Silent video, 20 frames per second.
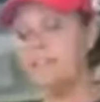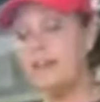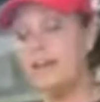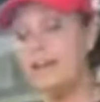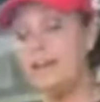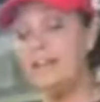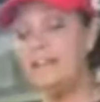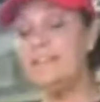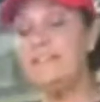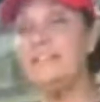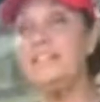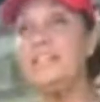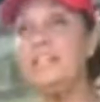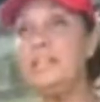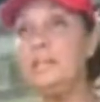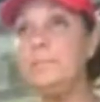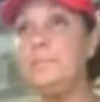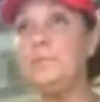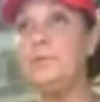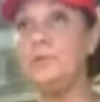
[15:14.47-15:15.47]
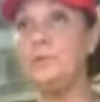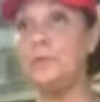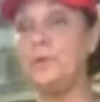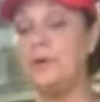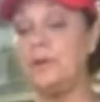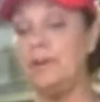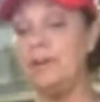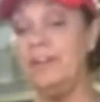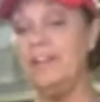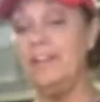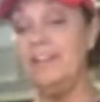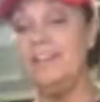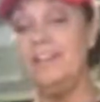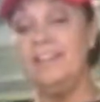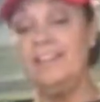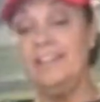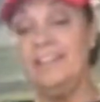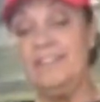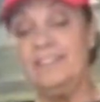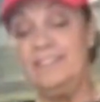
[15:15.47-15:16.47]
guys, keep your
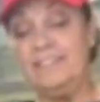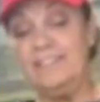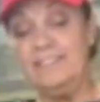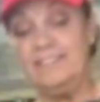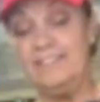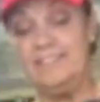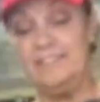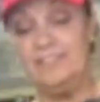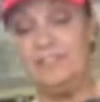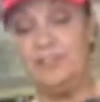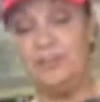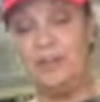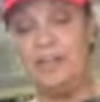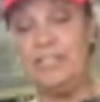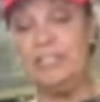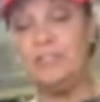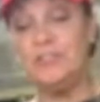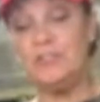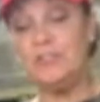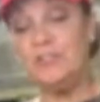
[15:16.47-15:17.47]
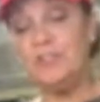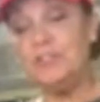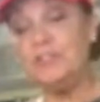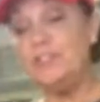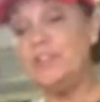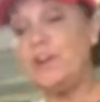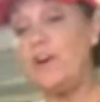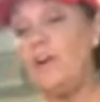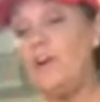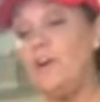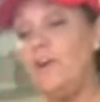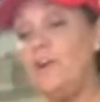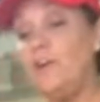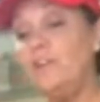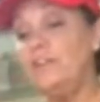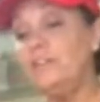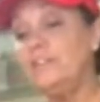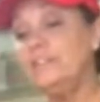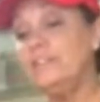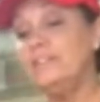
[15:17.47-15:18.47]
transfers
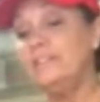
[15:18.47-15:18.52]
all